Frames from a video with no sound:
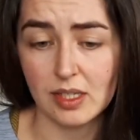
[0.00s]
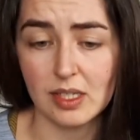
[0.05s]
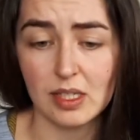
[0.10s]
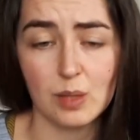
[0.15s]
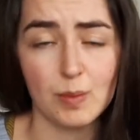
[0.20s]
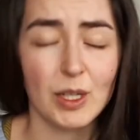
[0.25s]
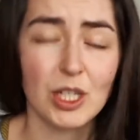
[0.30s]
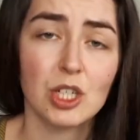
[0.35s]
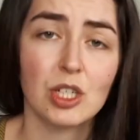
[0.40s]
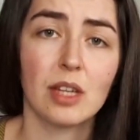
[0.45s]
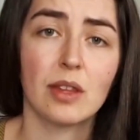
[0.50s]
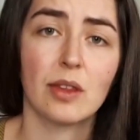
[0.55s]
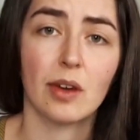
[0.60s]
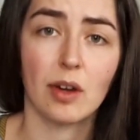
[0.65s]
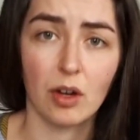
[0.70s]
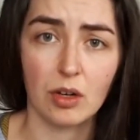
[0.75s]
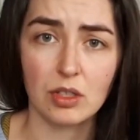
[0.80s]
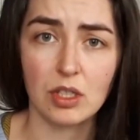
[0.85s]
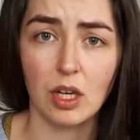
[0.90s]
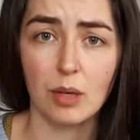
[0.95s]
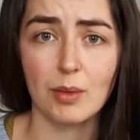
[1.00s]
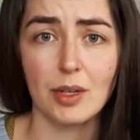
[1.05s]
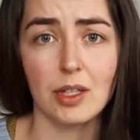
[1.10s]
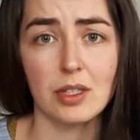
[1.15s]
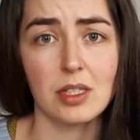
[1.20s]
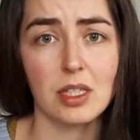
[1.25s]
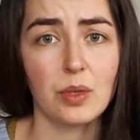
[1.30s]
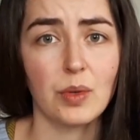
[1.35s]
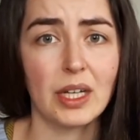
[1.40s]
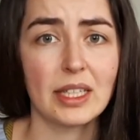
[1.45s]
especially the long-term
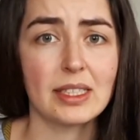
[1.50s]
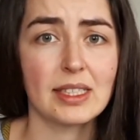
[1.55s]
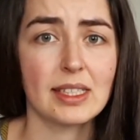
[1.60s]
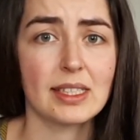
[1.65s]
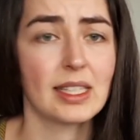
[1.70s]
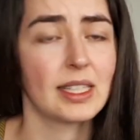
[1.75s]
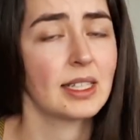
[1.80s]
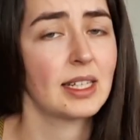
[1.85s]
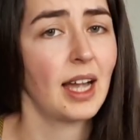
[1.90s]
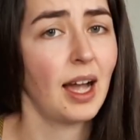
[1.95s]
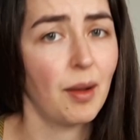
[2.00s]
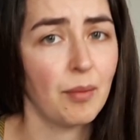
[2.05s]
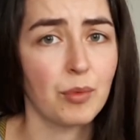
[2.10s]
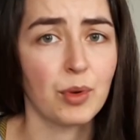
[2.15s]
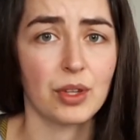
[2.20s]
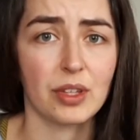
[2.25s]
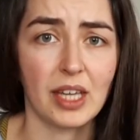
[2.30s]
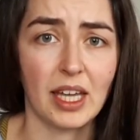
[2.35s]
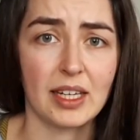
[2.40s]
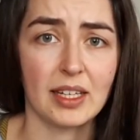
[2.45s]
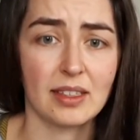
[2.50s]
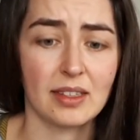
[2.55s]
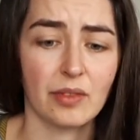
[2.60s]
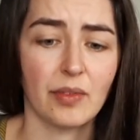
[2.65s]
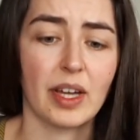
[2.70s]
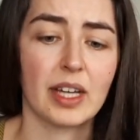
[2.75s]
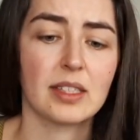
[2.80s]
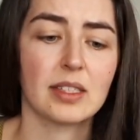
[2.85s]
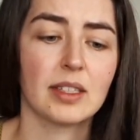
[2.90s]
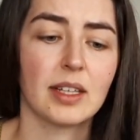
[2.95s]
consequences that come with getting the
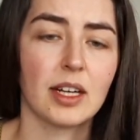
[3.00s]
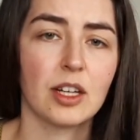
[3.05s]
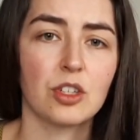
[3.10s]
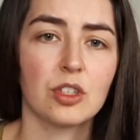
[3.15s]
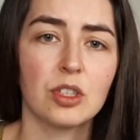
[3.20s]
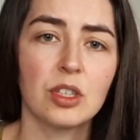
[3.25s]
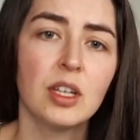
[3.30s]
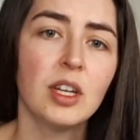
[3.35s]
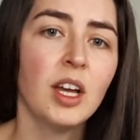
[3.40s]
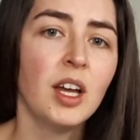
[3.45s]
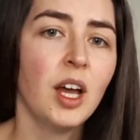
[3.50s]
vaccination.